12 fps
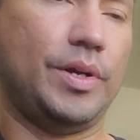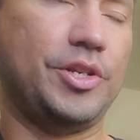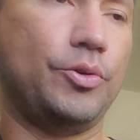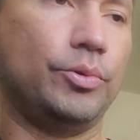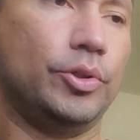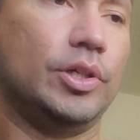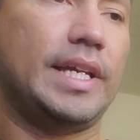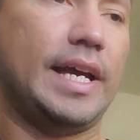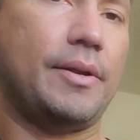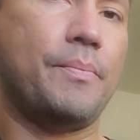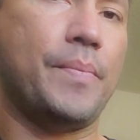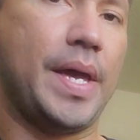you look
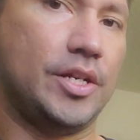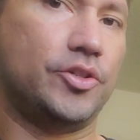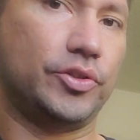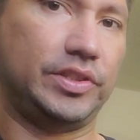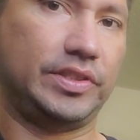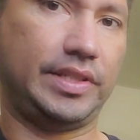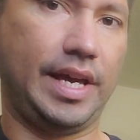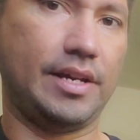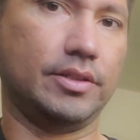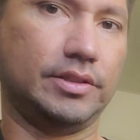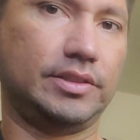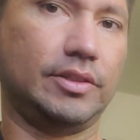at a major
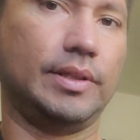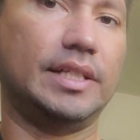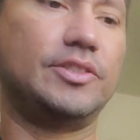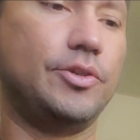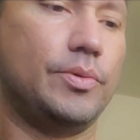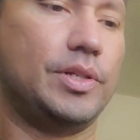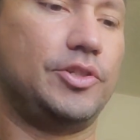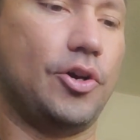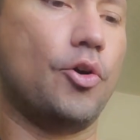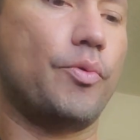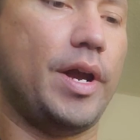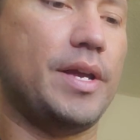scale, so let's do a
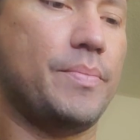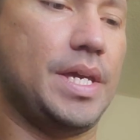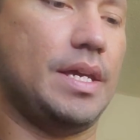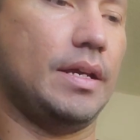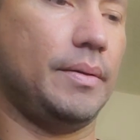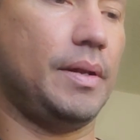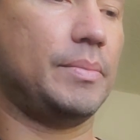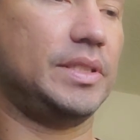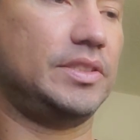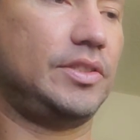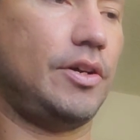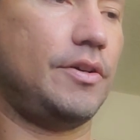do re mi, and I'm going to
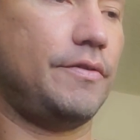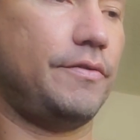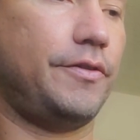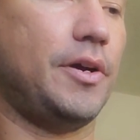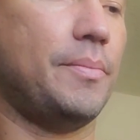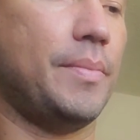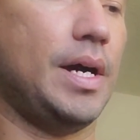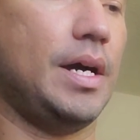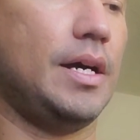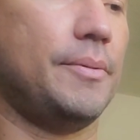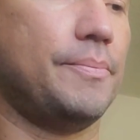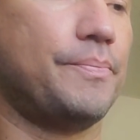start
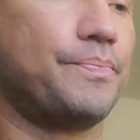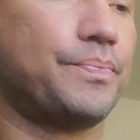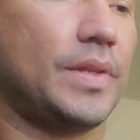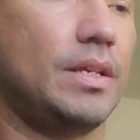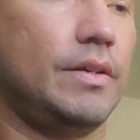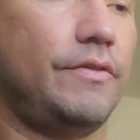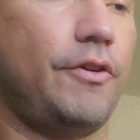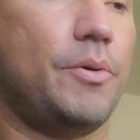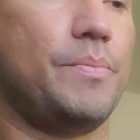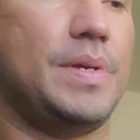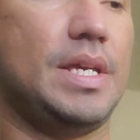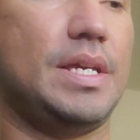from
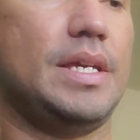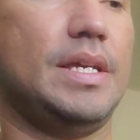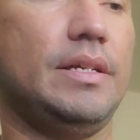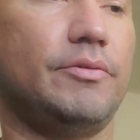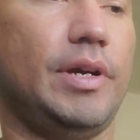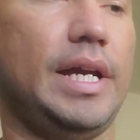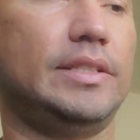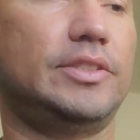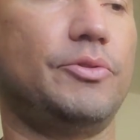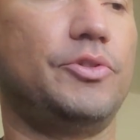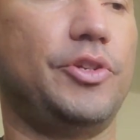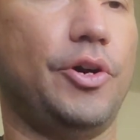E, right?
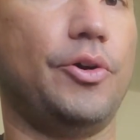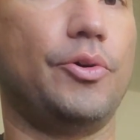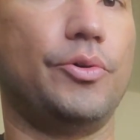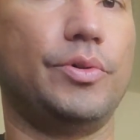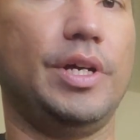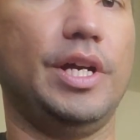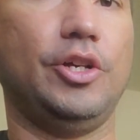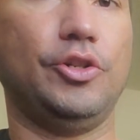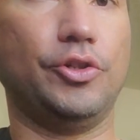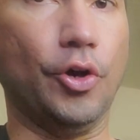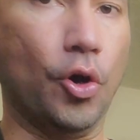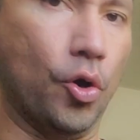So do
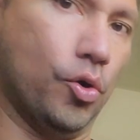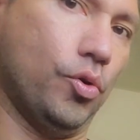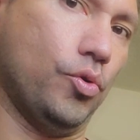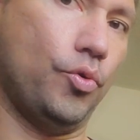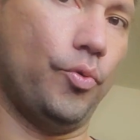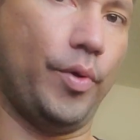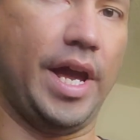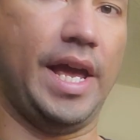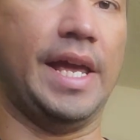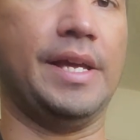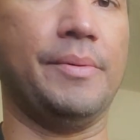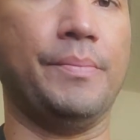
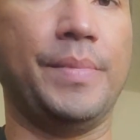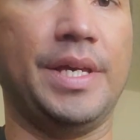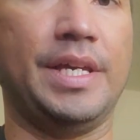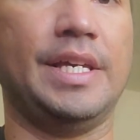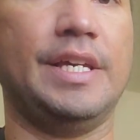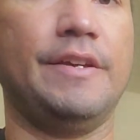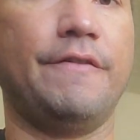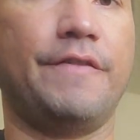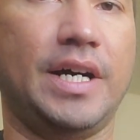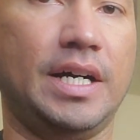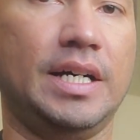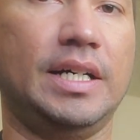re mi
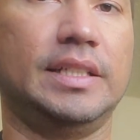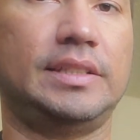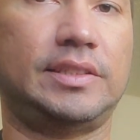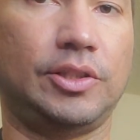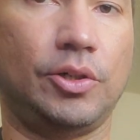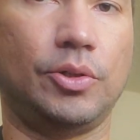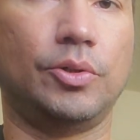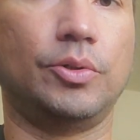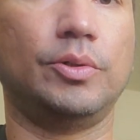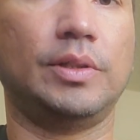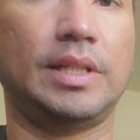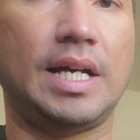fa
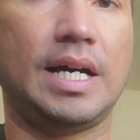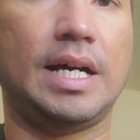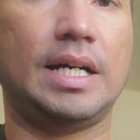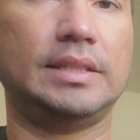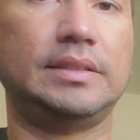sol la